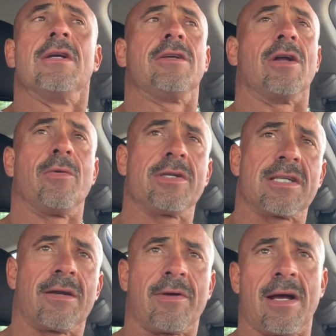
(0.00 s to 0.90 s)
We
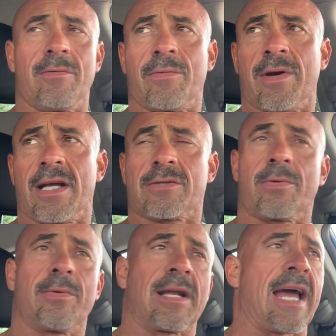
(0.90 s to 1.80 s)
sit around, we rest, we
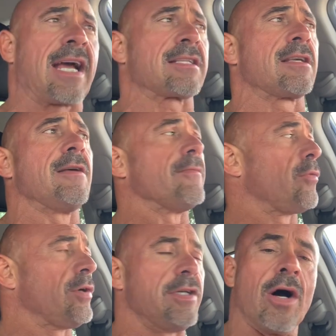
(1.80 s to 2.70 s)
relax.
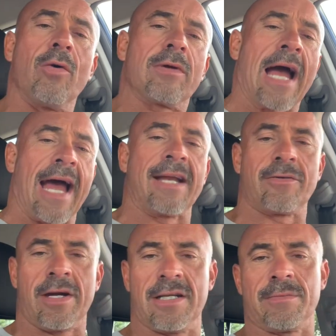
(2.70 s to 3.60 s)
We don't
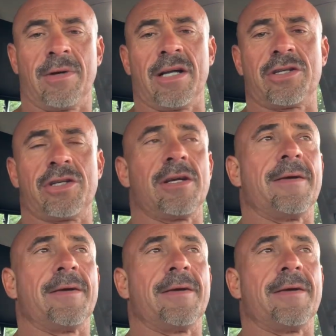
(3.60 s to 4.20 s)
hydrate as much